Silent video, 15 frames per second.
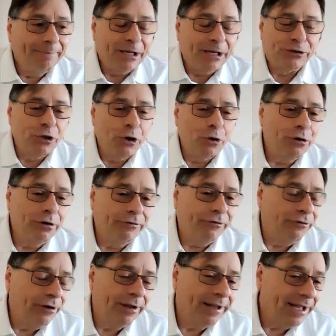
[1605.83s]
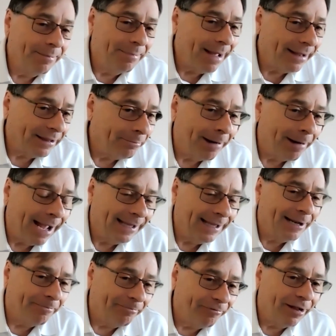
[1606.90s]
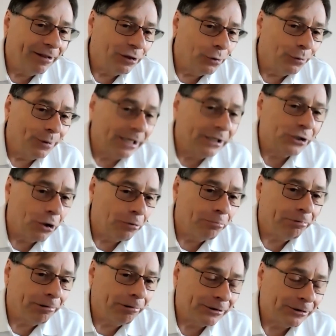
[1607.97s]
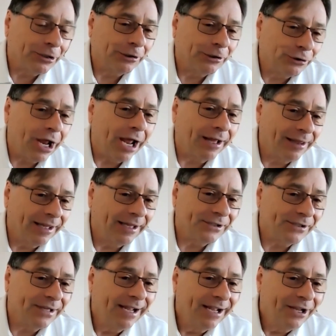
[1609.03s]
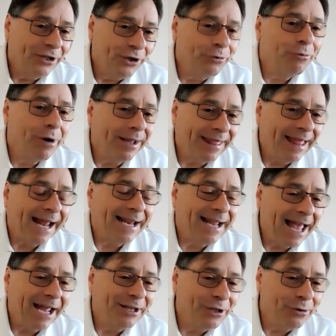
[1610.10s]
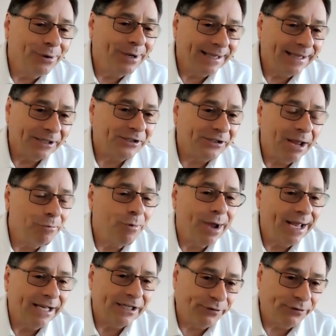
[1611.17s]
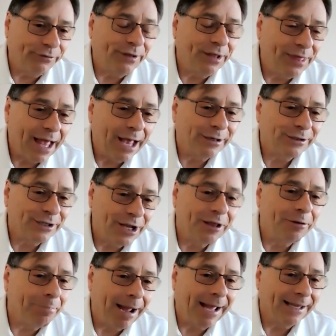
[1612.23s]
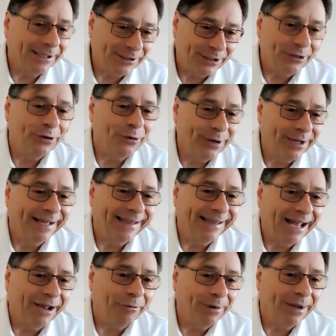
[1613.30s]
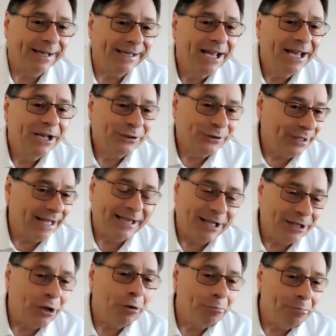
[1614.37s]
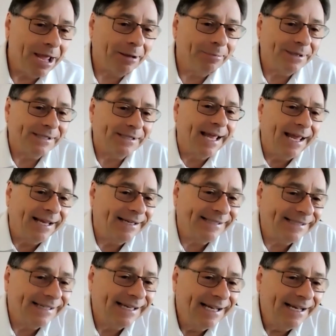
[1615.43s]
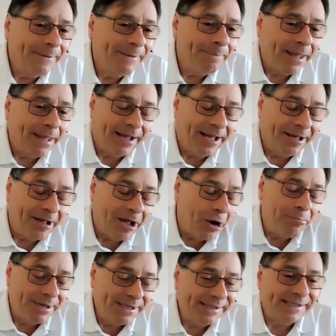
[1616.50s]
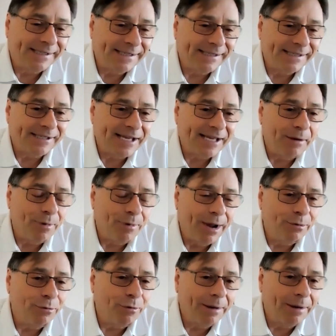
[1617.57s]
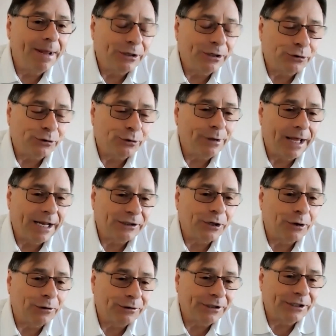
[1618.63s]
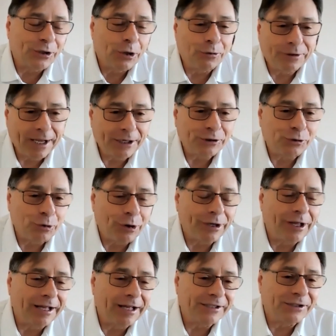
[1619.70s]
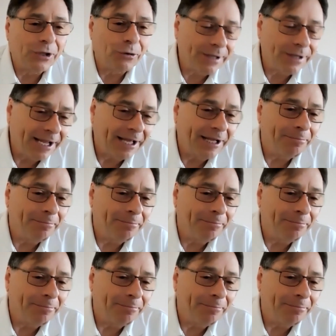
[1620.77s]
there's no good feeling about the pilot up front doing his own personal checklist. You want that guy doing it the same way as 50,000 other pilots are doing it that way so that they don't make mistakes. Our business is the same way. We want to make sure that associates don't take shortcuts, don't take it